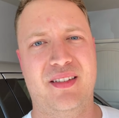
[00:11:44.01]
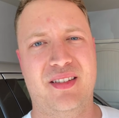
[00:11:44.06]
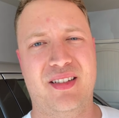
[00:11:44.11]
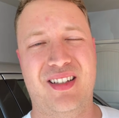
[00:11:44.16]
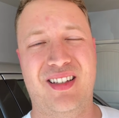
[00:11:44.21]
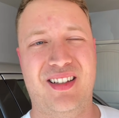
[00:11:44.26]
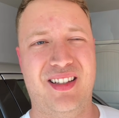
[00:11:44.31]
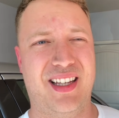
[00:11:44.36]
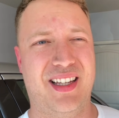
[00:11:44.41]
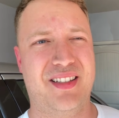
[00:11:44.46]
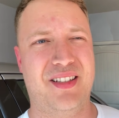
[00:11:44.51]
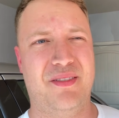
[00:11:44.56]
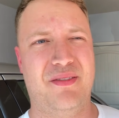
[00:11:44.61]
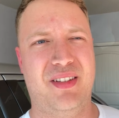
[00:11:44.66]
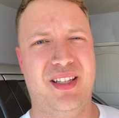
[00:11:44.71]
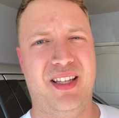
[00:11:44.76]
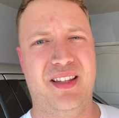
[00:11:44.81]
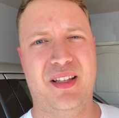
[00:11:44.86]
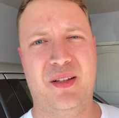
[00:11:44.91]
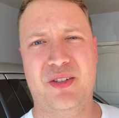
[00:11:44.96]
collectively
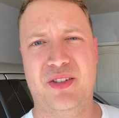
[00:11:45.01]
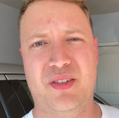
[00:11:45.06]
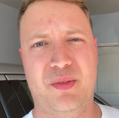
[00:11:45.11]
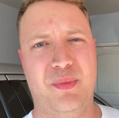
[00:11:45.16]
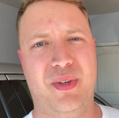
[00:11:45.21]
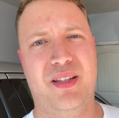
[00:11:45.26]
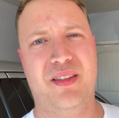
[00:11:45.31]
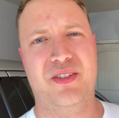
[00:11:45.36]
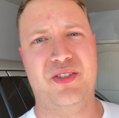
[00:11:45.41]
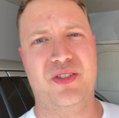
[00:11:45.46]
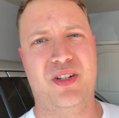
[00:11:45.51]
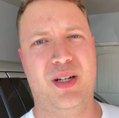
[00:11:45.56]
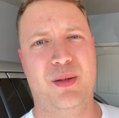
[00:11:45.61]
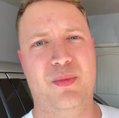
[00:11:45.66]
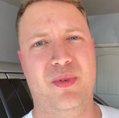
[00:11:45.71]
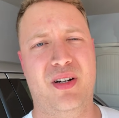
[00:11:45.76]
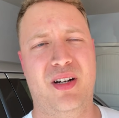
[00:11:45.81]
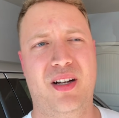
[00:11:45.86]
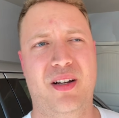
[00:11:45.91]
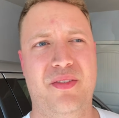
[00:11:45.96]
that just make the job
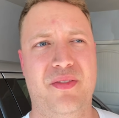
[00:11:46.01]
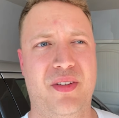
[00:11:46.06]
rough.